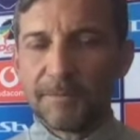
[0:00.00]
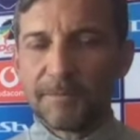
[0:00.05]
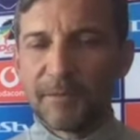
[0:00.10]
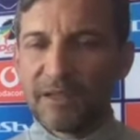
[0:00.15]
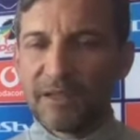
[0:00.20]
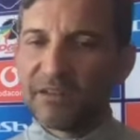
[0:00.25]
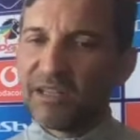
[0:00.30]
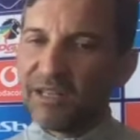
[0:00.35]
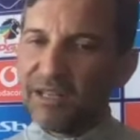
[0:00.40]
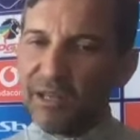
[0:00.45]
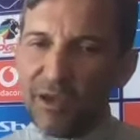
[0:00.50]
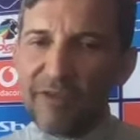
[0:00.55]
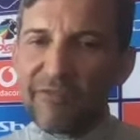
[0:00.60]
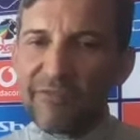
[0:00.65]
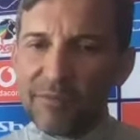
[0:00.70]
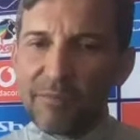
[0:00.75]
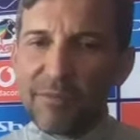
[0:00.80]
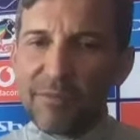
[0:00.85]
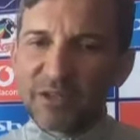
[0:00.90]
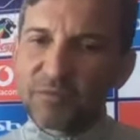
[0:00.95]
and then you have
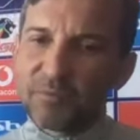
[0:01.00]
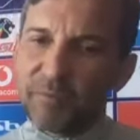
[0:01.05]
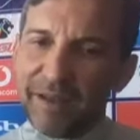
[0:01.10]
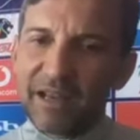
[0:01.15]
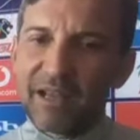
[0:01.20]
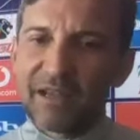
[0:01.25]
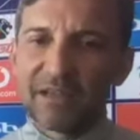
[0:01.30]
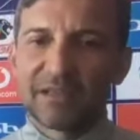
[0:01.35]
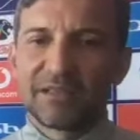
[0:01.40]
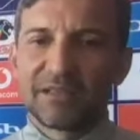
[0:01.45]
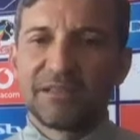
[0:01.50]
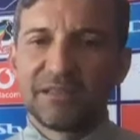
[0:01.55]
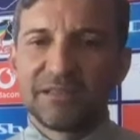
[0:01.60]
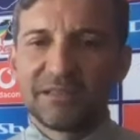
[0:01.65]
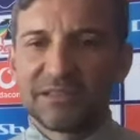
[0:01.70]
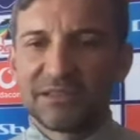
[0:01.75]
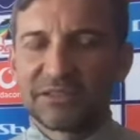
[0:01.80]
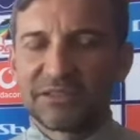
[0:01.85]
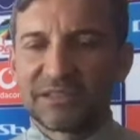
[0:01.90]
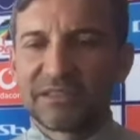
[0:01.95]
a much better
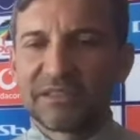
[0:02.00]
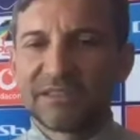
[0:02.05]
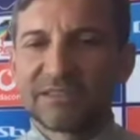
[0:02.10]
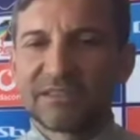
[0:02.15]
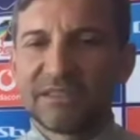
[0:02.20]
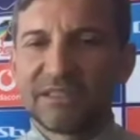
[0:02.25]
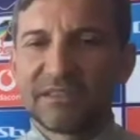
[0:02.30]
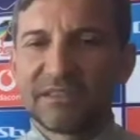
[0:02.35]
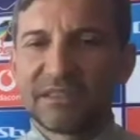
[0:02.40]
uh, statistic.